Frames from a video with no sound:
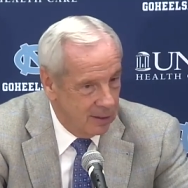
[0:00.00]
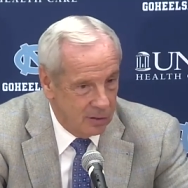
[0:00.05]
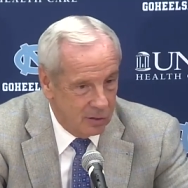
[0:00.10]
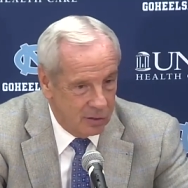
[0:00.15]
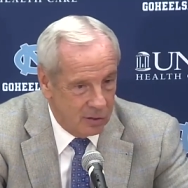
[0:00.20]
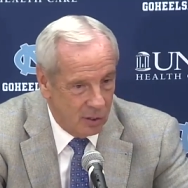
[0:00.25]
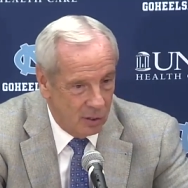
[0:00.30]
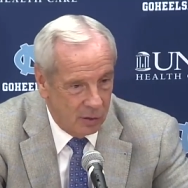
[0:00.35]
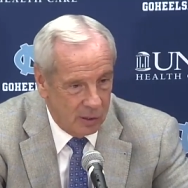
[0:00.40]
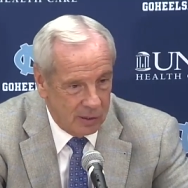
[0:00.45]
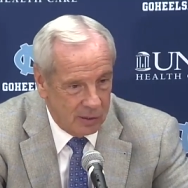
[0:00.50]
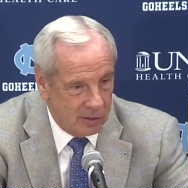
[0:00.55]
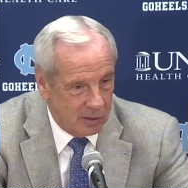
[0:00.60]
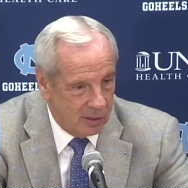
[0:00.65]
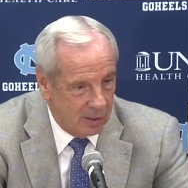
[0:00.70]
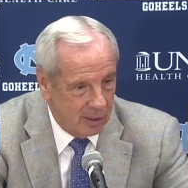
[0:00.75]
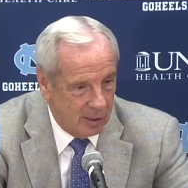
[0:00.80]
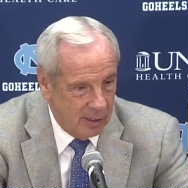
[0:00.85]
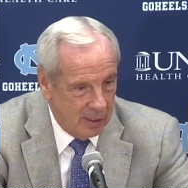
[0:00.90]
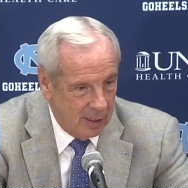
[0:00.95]
So it's
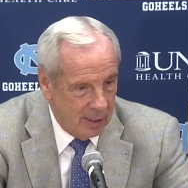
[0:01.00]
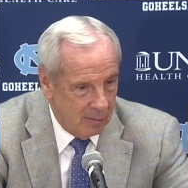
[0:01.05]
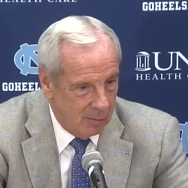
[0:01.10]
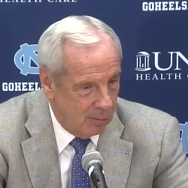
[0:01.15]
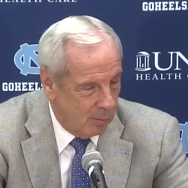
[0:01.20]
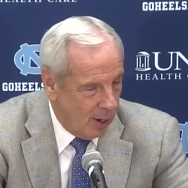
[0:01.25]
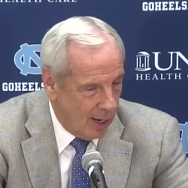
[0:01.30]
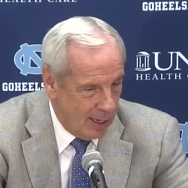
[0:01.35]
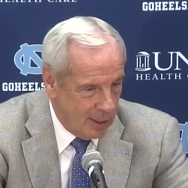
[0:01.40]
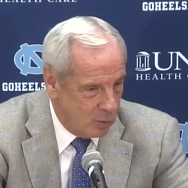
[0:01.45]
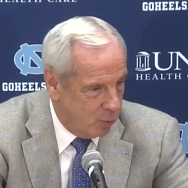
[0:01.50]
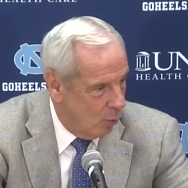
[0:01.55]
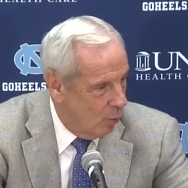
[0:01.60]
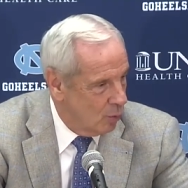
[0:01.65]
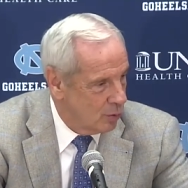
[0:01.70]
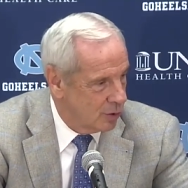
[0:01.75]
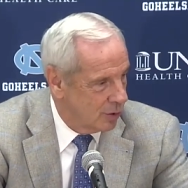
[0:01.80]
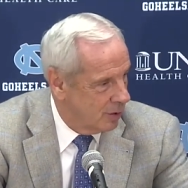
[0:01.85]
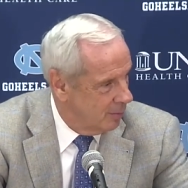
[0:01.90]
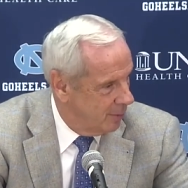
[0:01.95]
uh, Brice
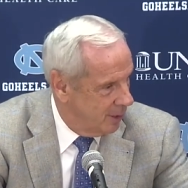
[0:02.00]
wants to